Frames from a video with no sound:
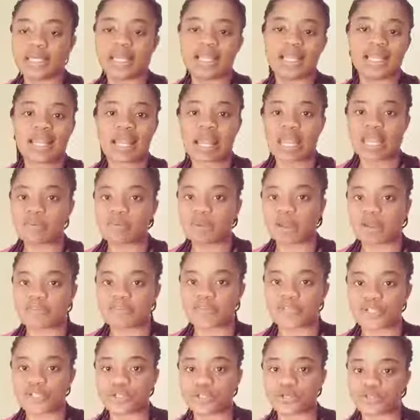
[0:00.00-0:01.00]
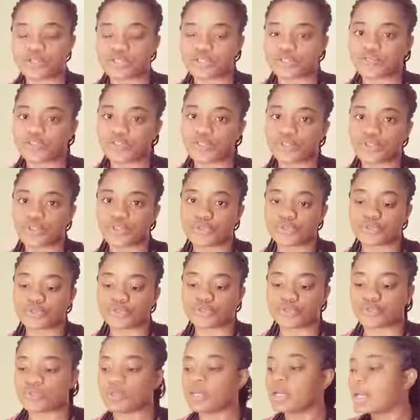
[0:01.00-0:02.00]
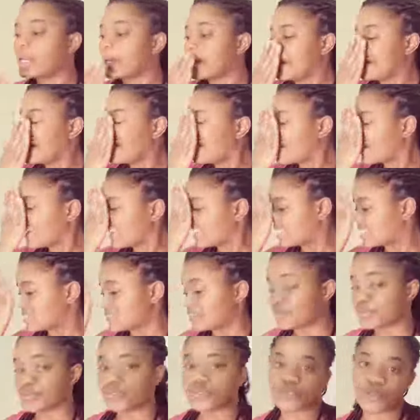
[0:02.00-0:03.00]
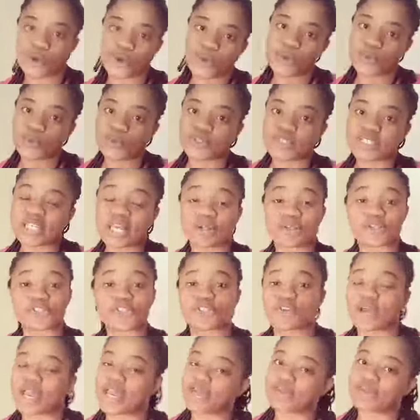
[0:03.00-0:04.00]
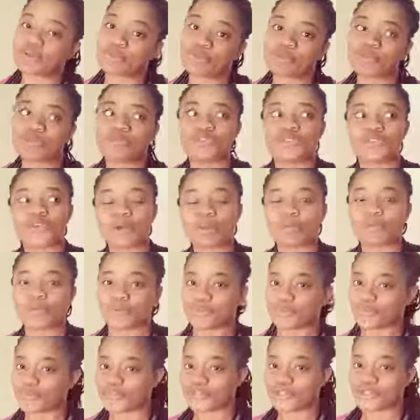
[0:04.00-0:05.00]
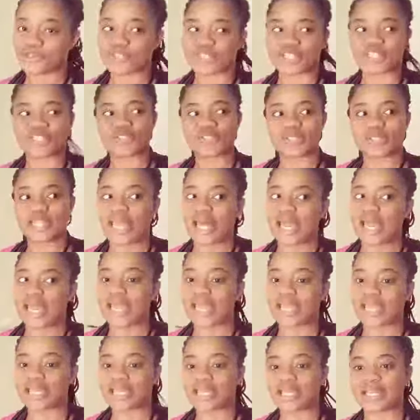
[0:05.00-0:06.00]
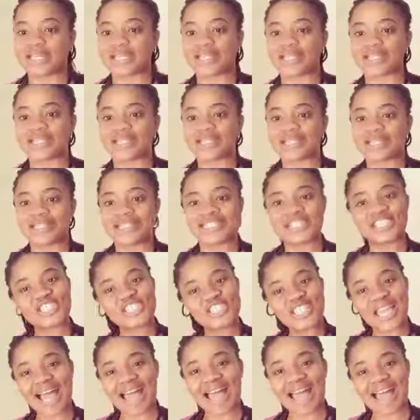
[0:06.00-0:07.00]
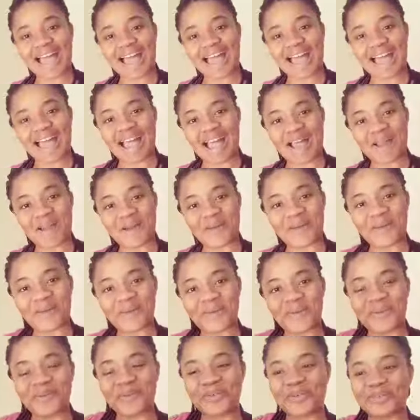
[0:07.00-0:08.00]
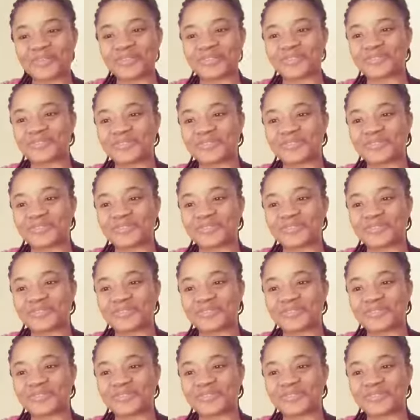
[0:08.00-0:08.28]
like my videos if you do. And if you don't, I'll try to, you know, upload videos that you like. Ciao!